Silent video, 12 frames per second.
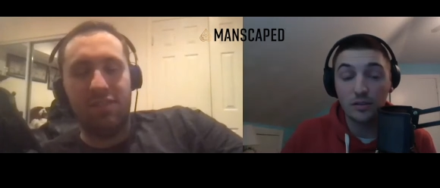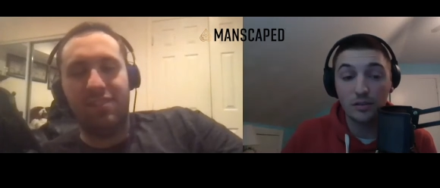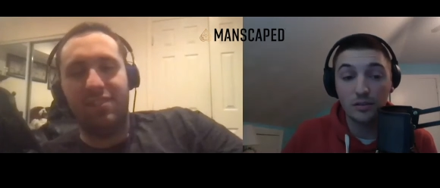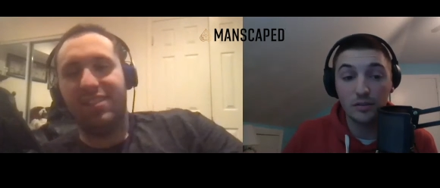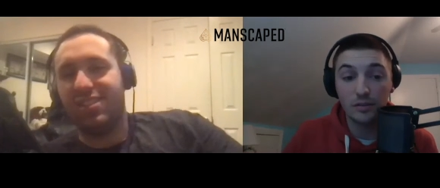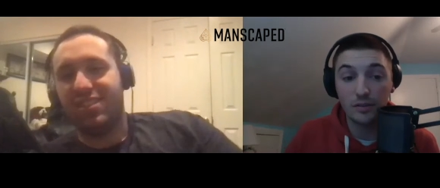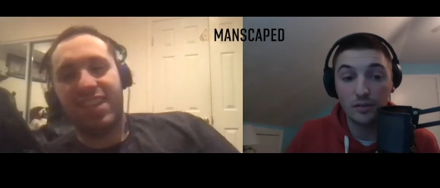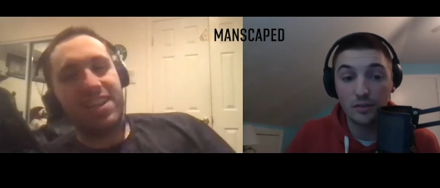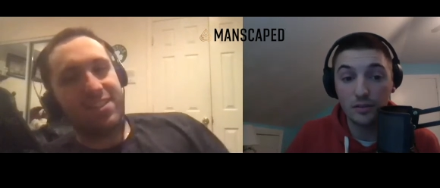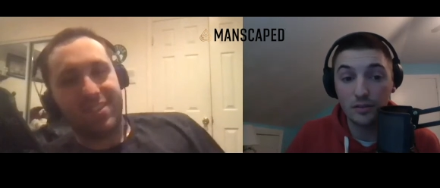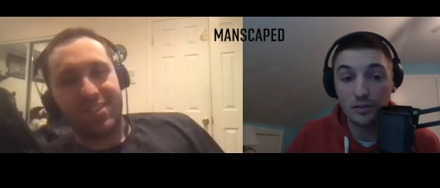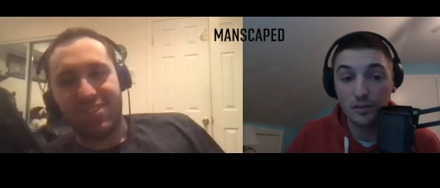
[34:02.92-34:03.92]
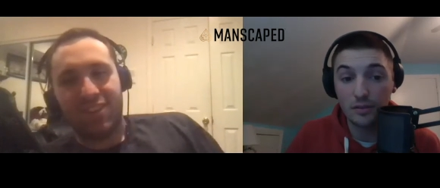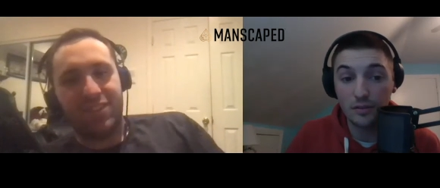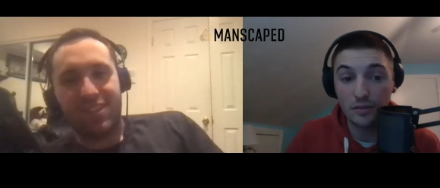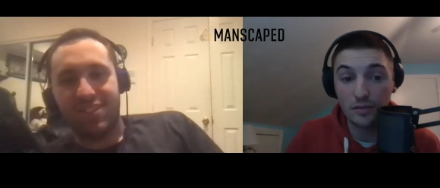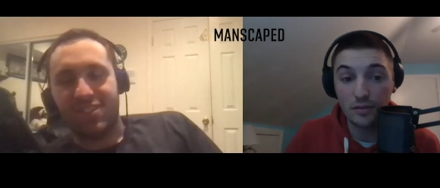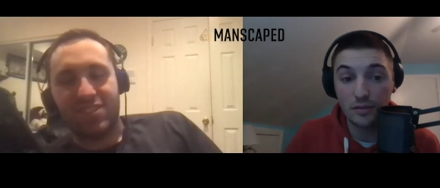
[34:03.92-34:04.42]
Speaker 1: Let's just get into the
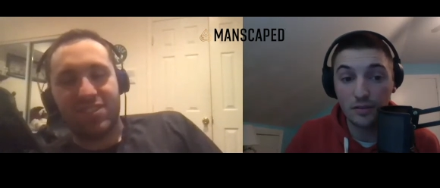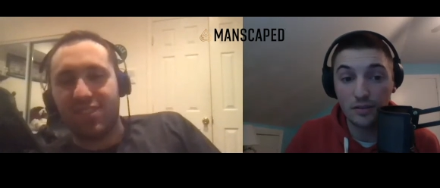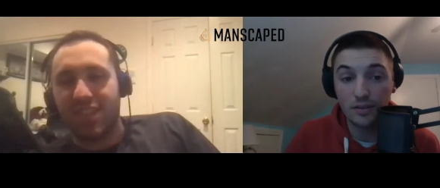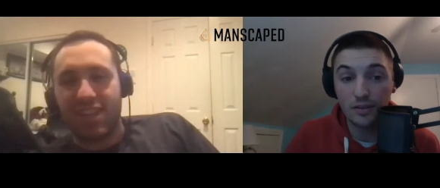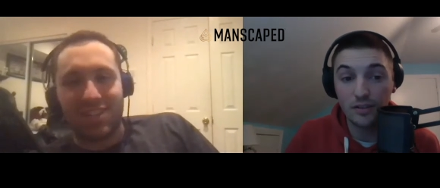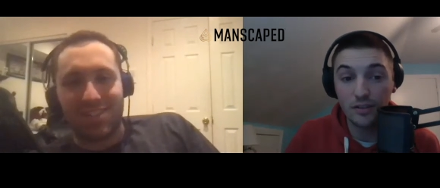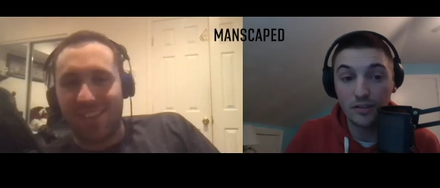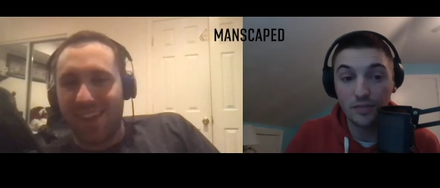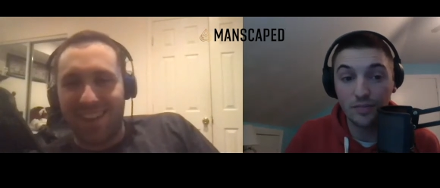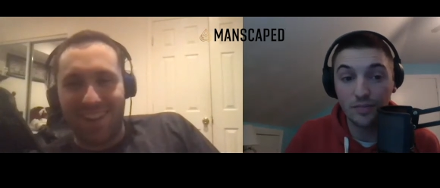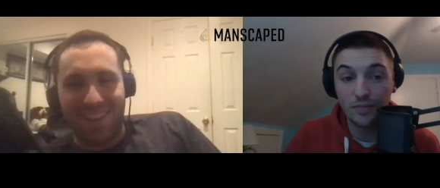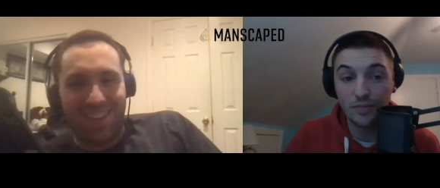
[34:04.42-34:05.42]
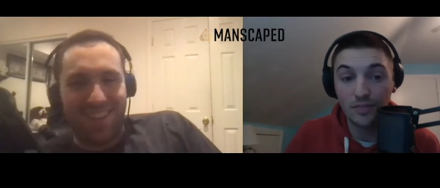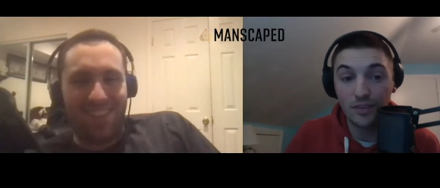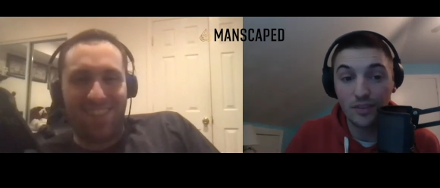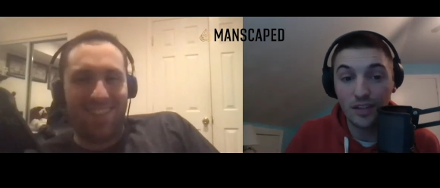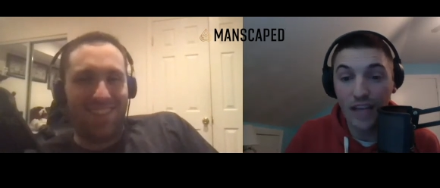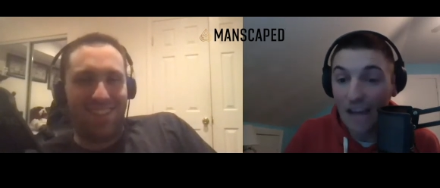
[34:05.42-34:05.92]
Celtics. This is just getting sad.
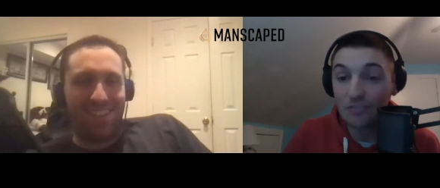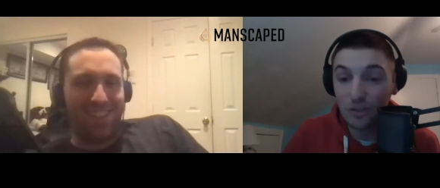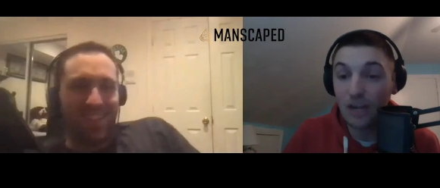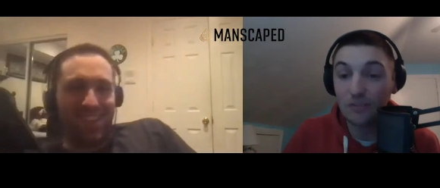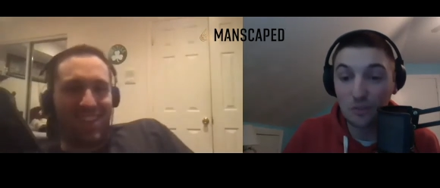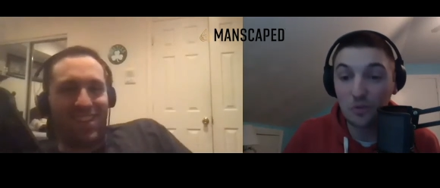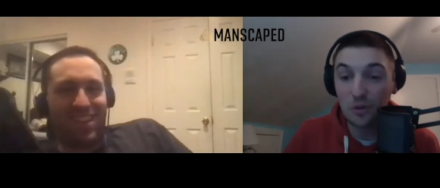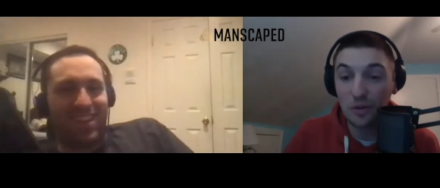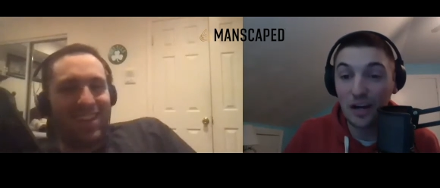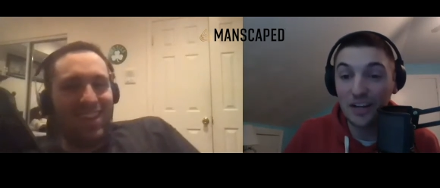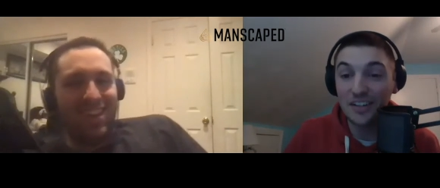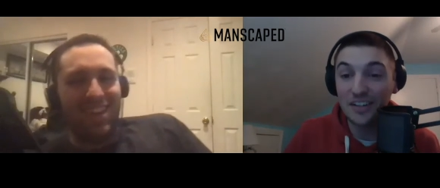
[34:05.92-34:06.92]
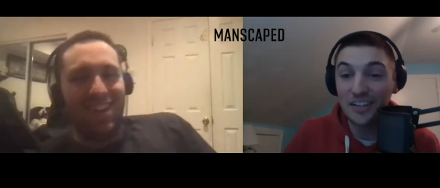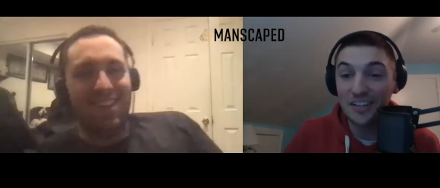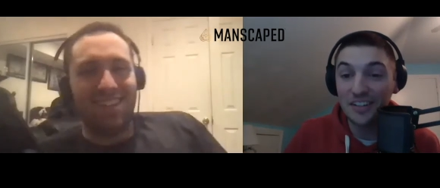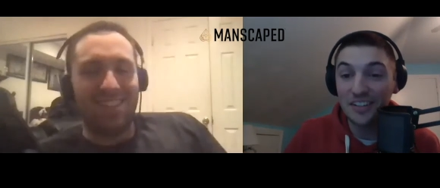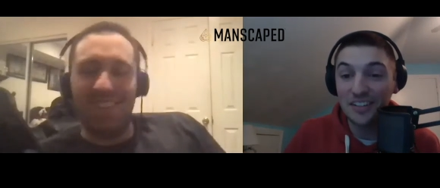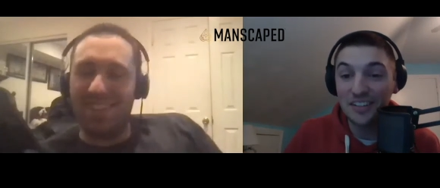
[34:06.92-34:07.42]
Speaker 2: Have to draft a quarterback.
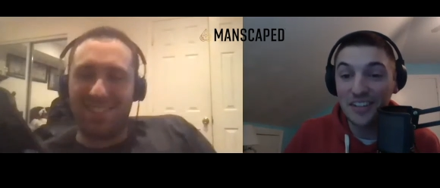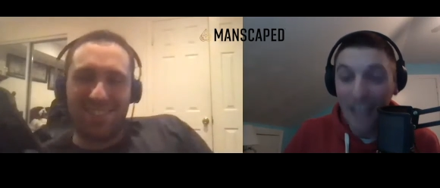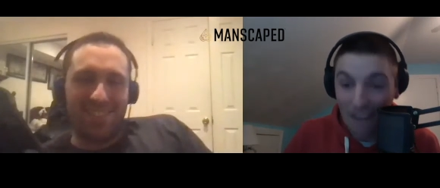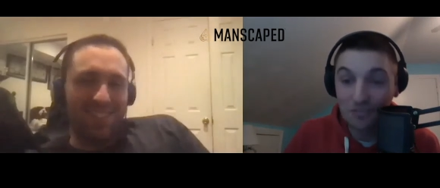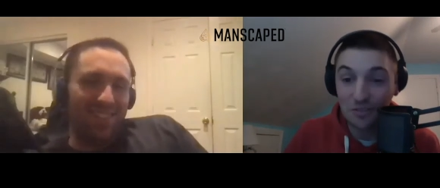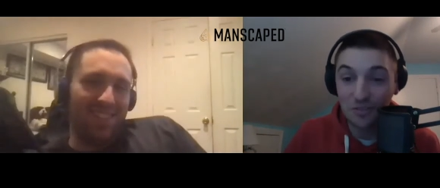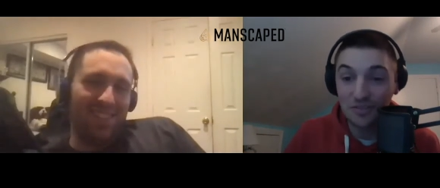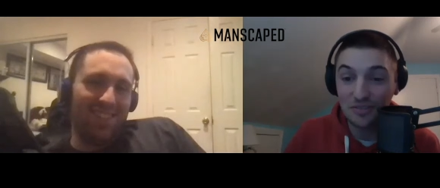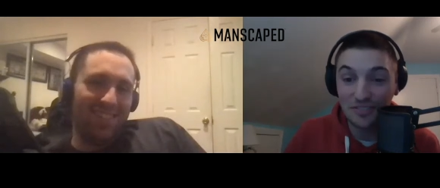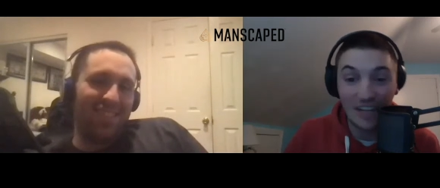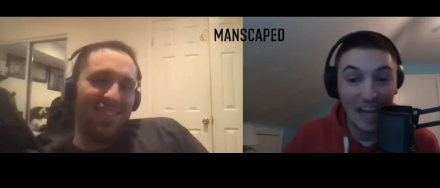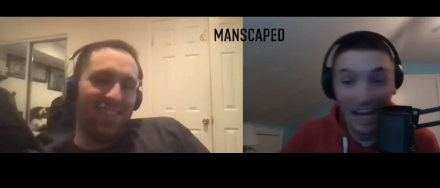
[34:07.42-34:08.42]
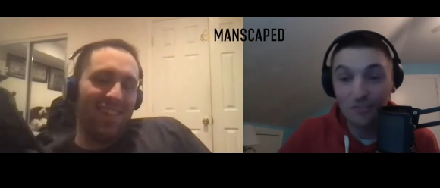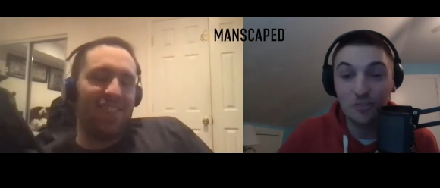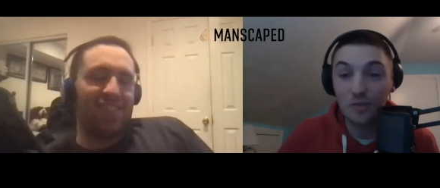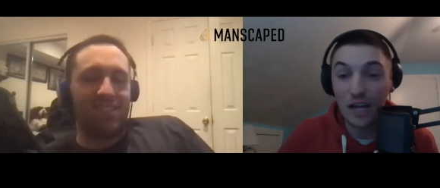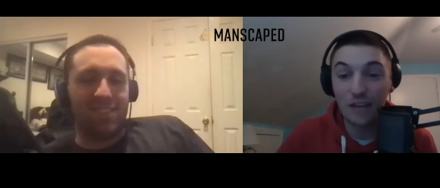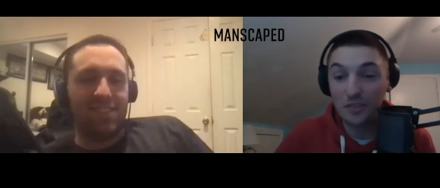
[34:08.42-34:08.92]
Yes. Have to. Have yes. to,
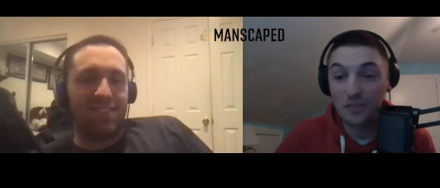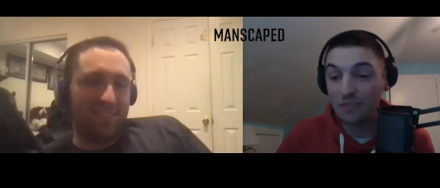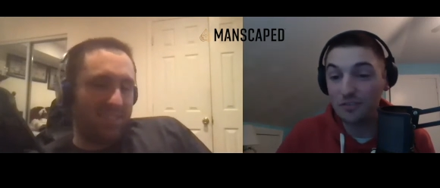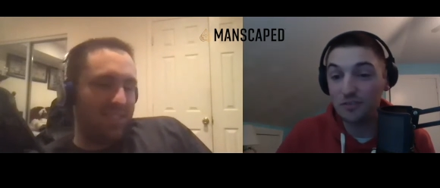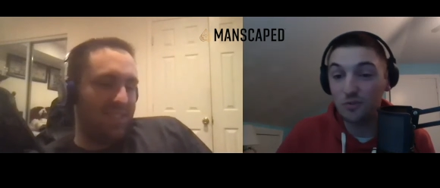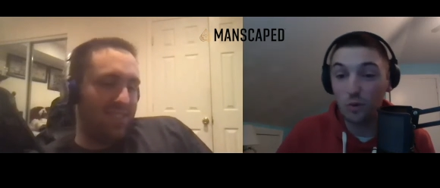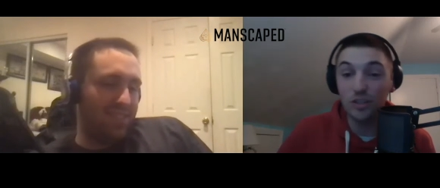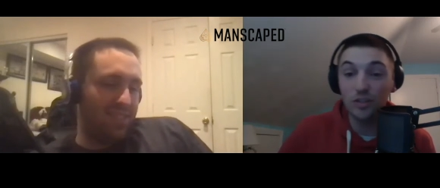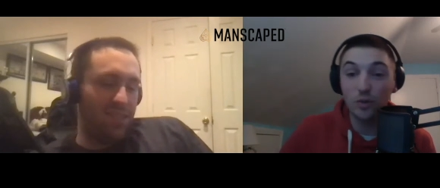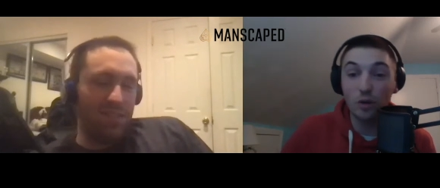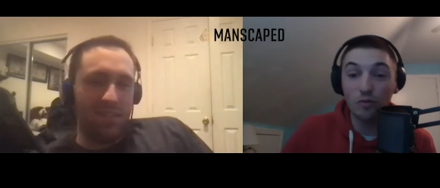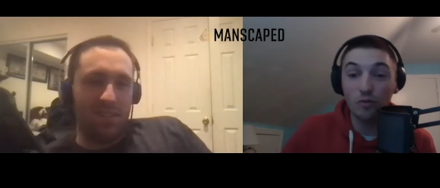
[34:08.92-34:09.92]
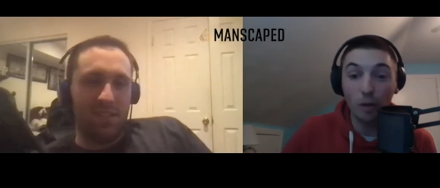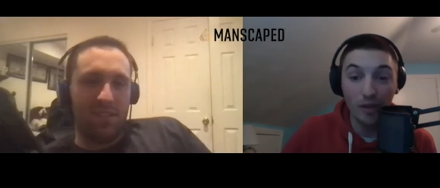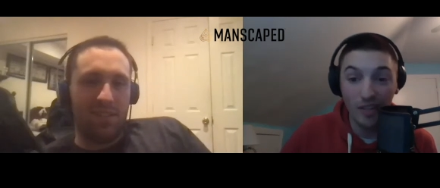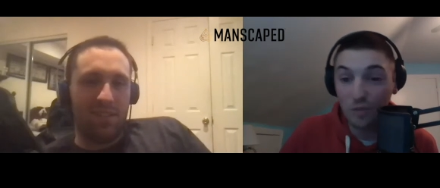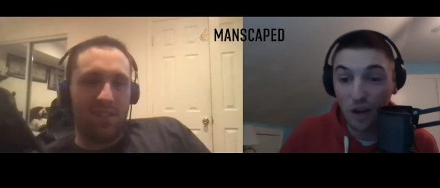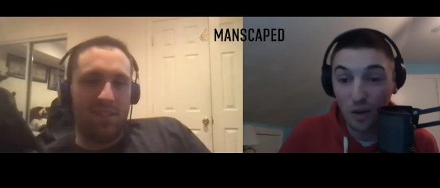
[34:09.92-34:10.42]
have to, have to. fourteenth overall pick,
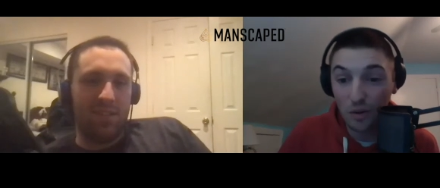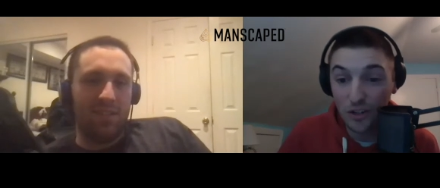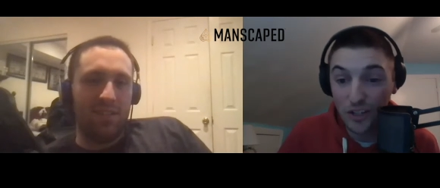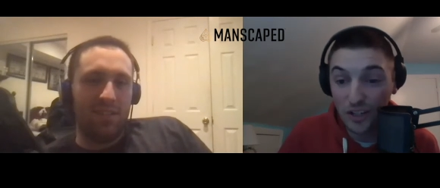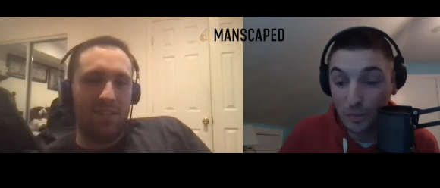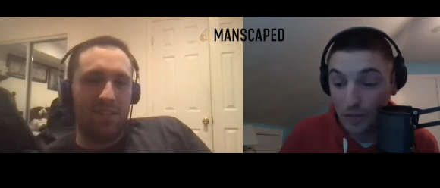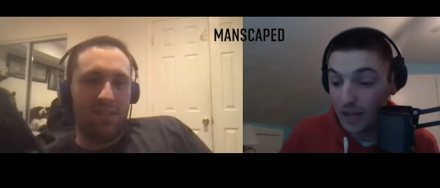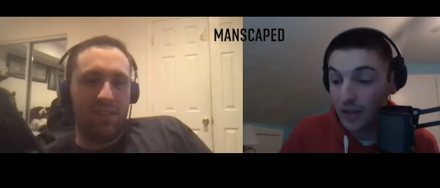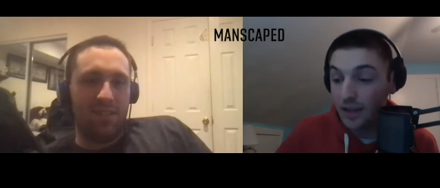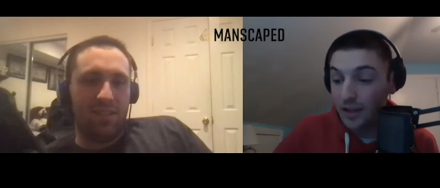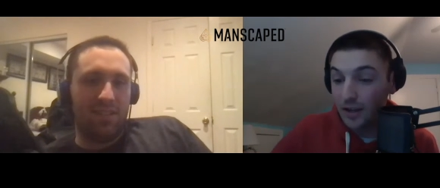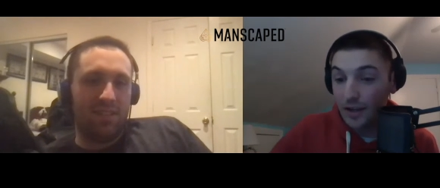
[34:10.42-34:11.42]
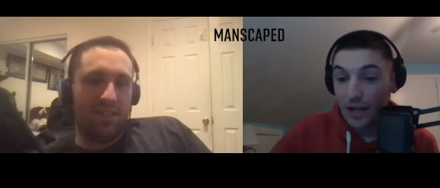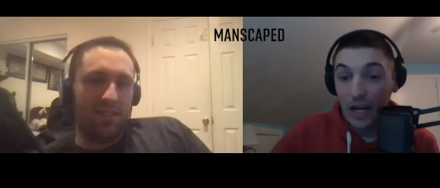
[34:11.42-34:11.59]
that's probably where they're going to be. I